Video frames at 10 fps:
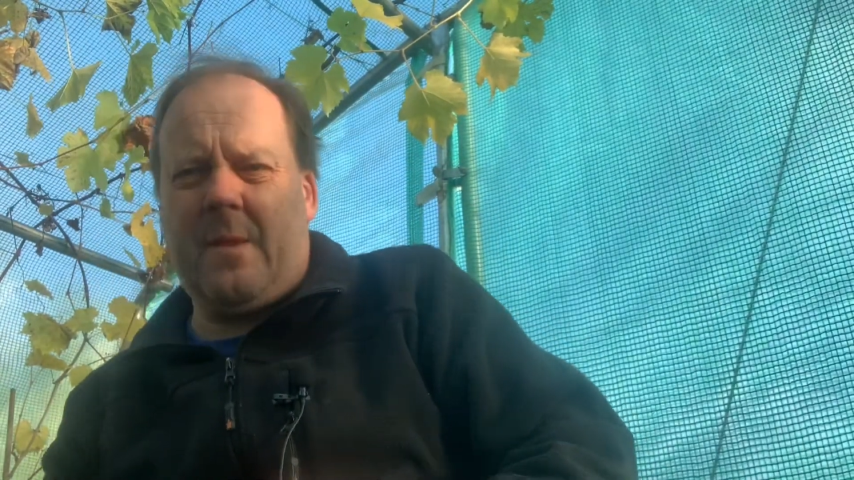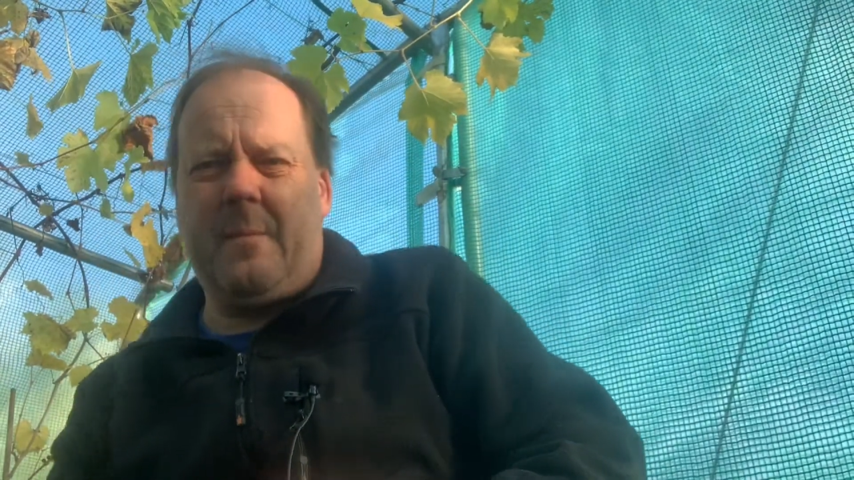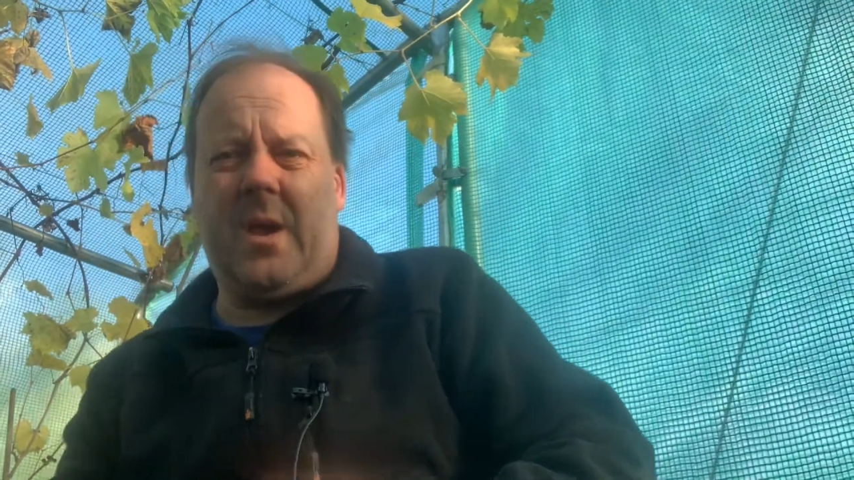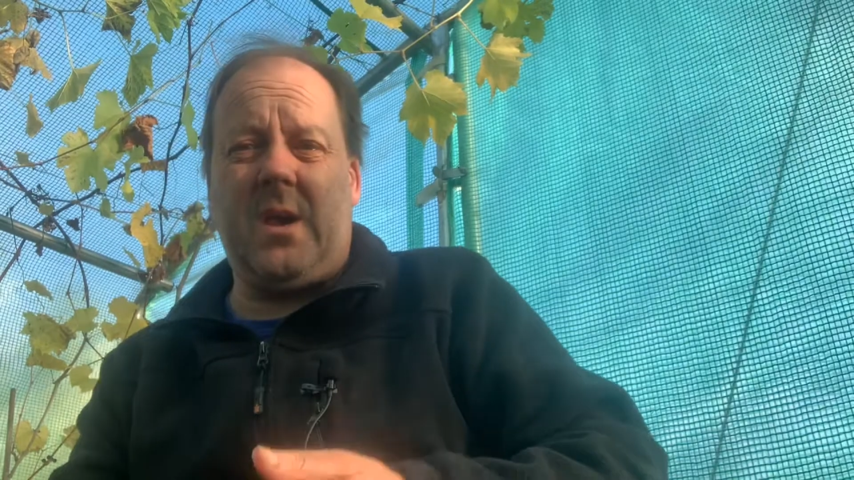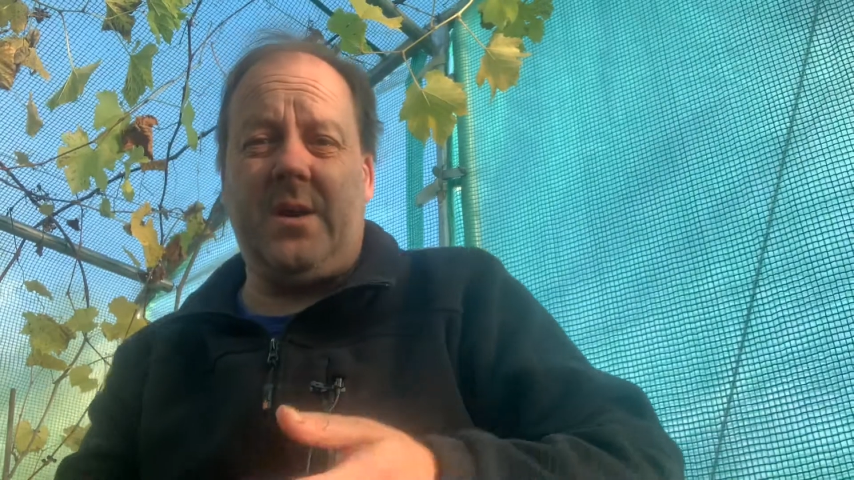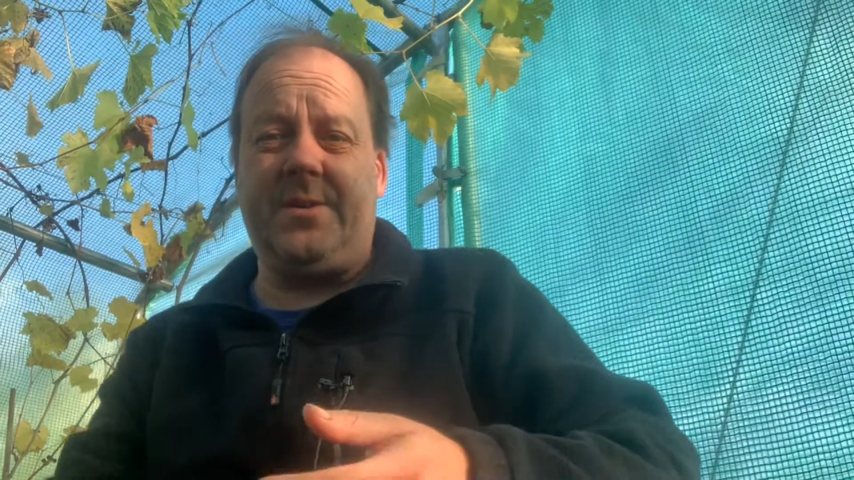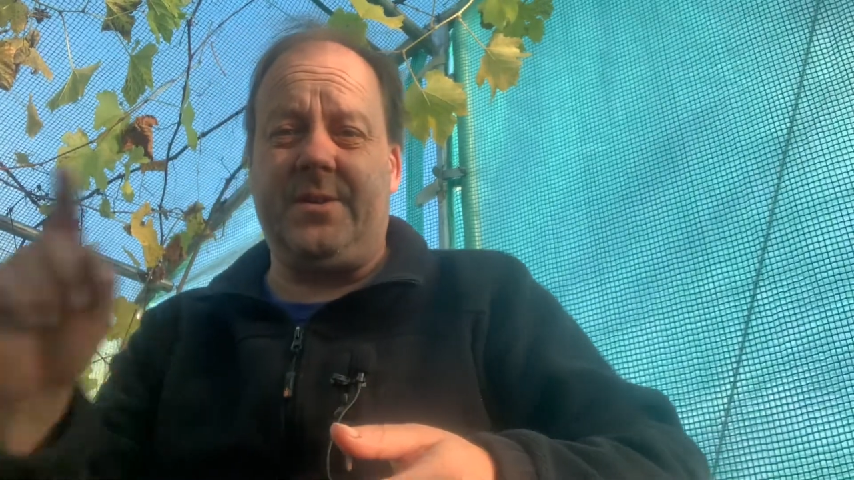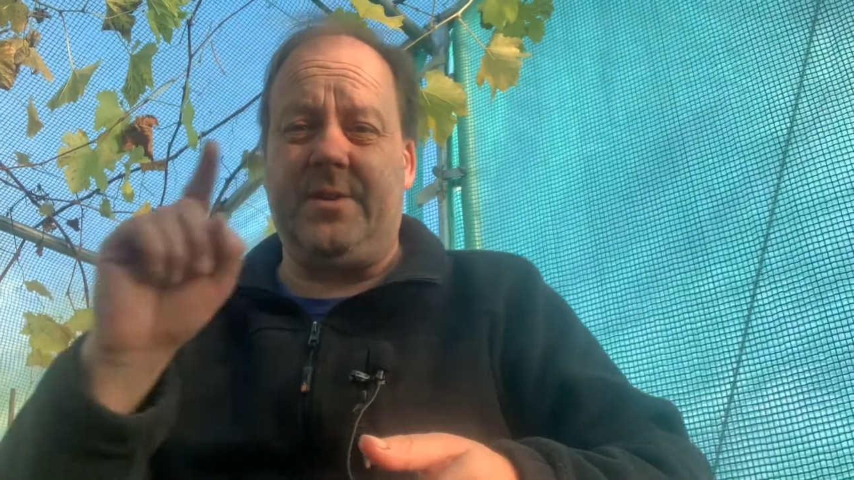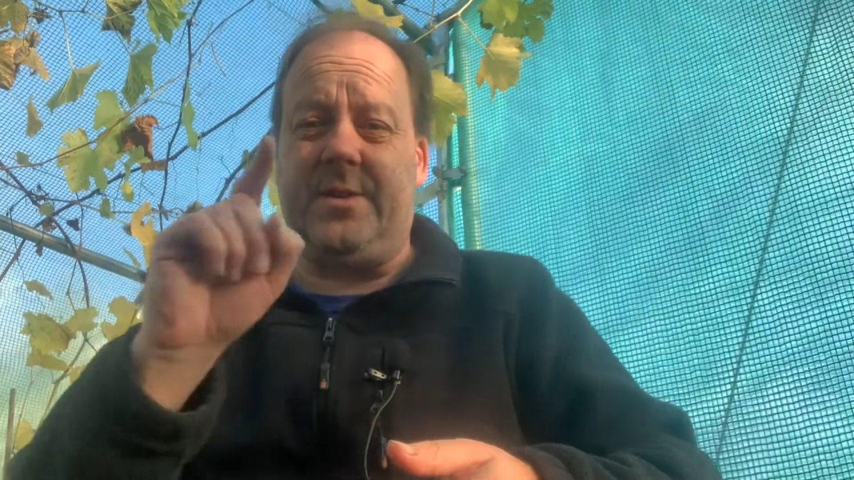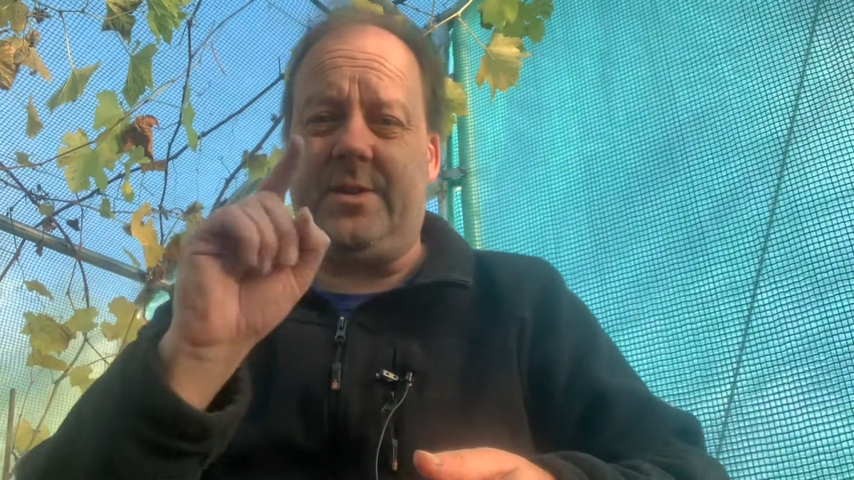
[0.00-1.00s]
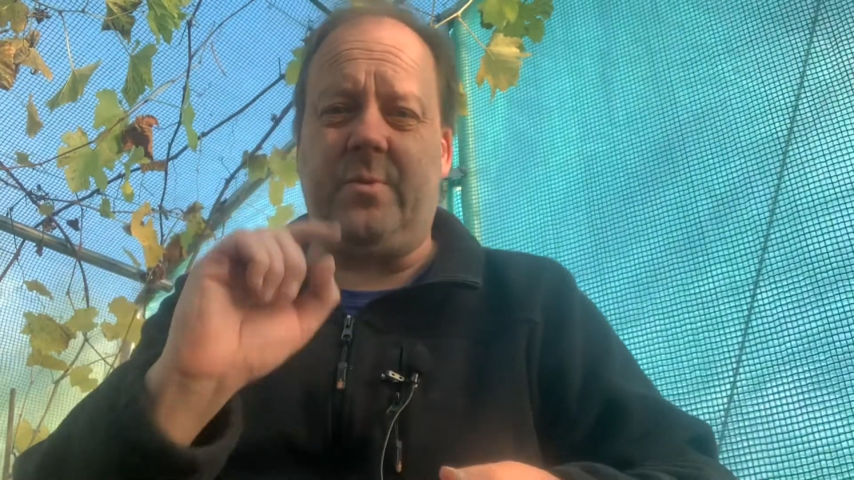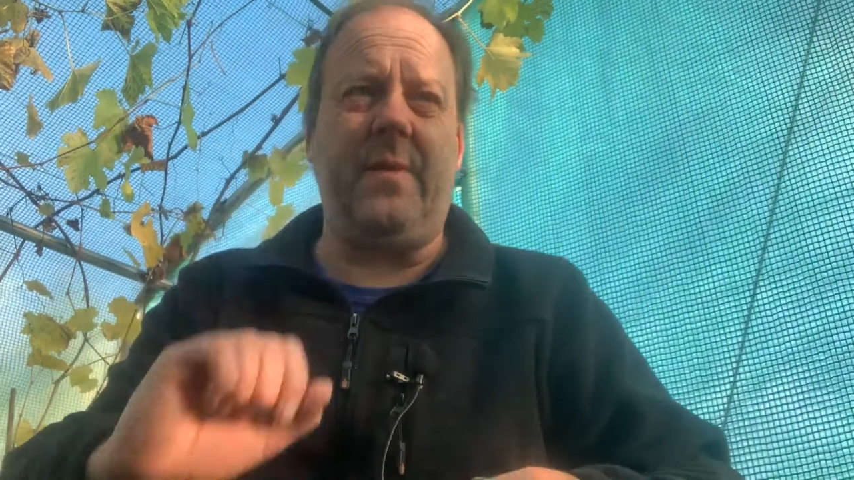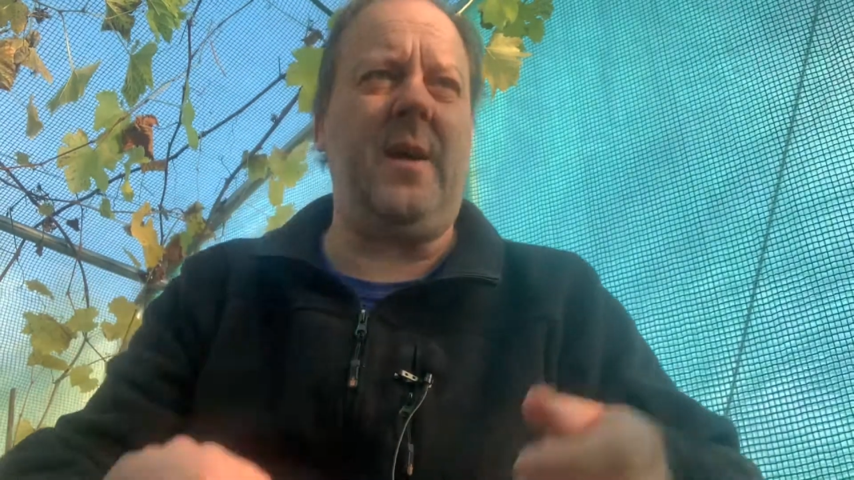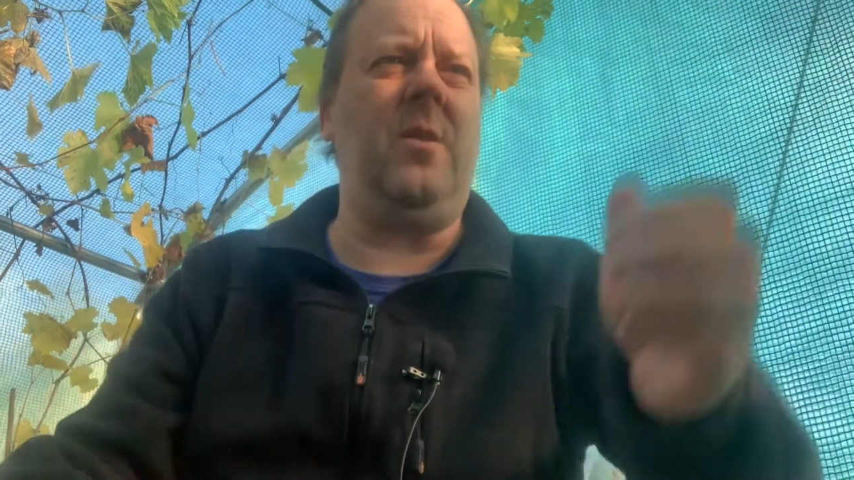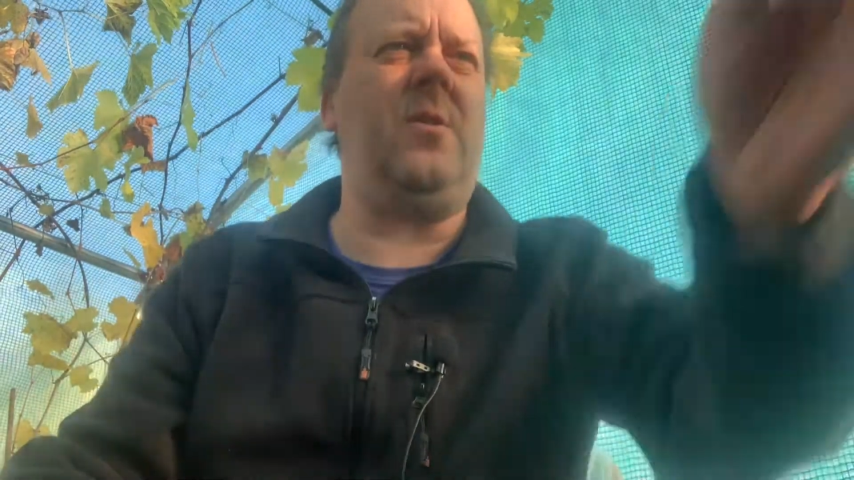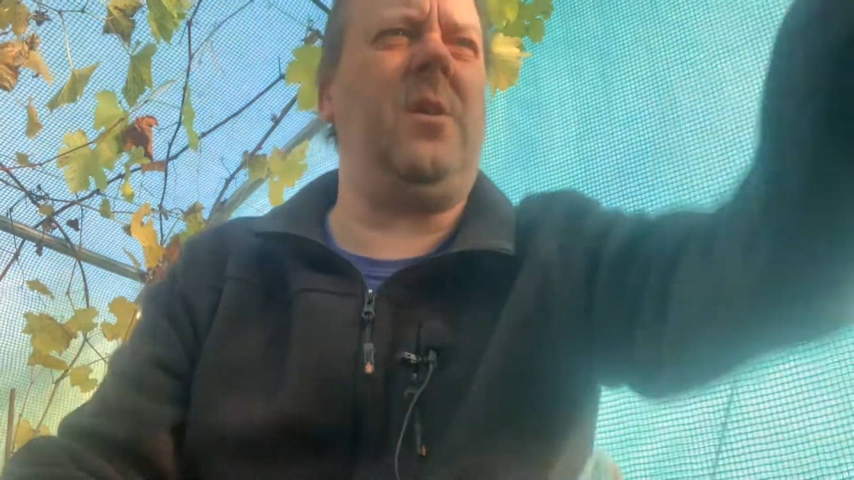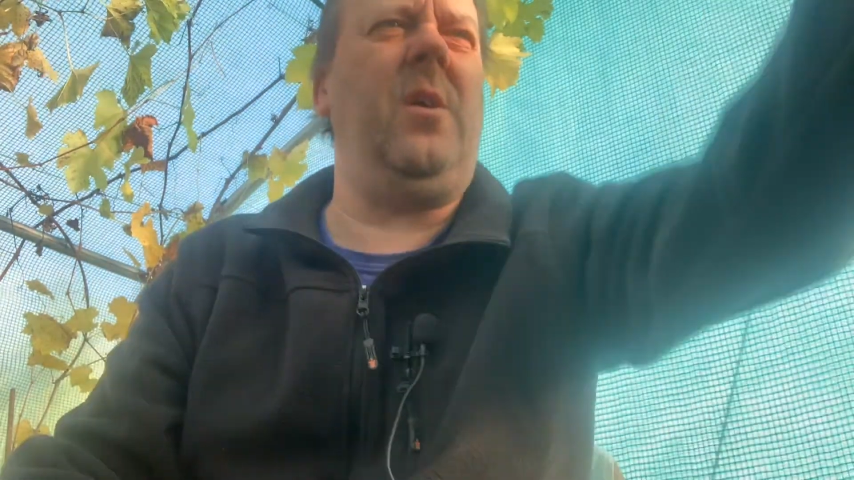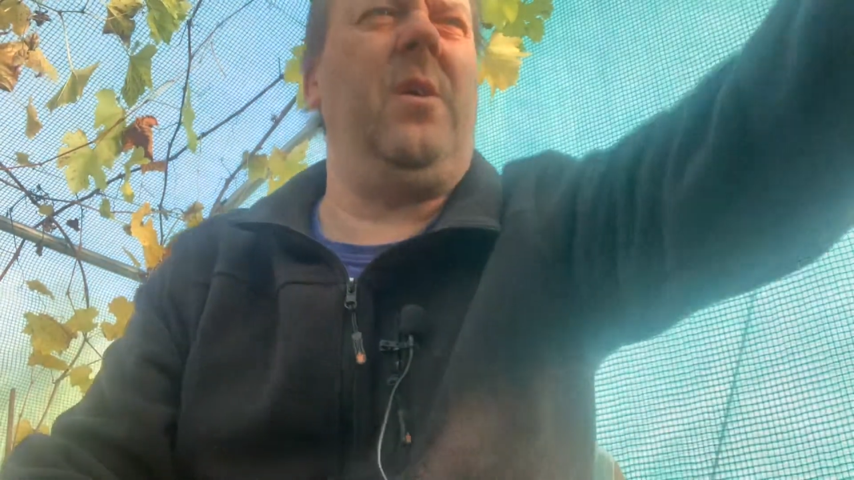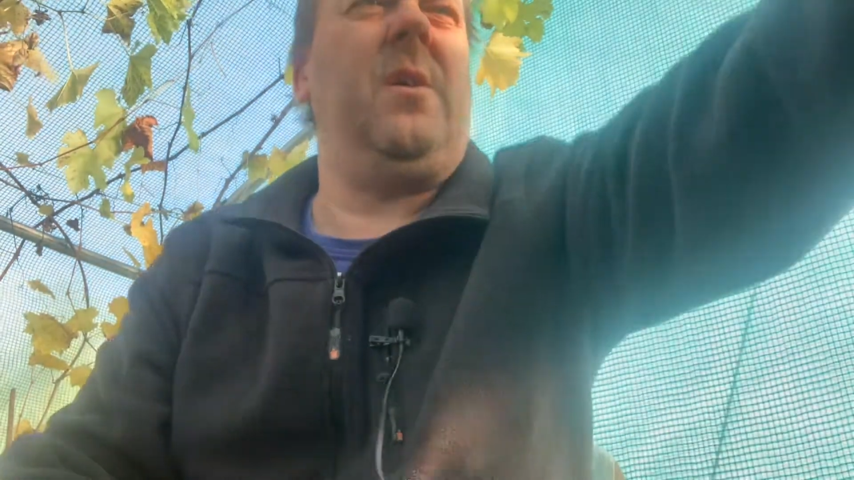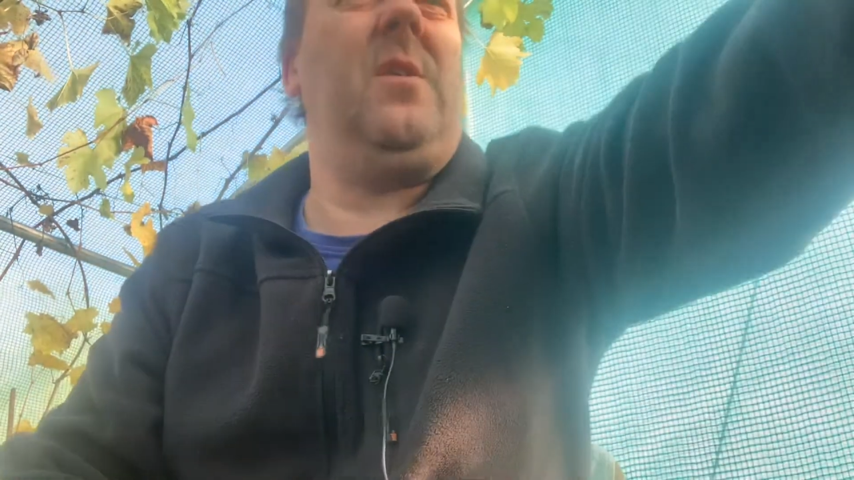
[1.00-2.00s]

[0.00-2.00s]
because this is what they look like,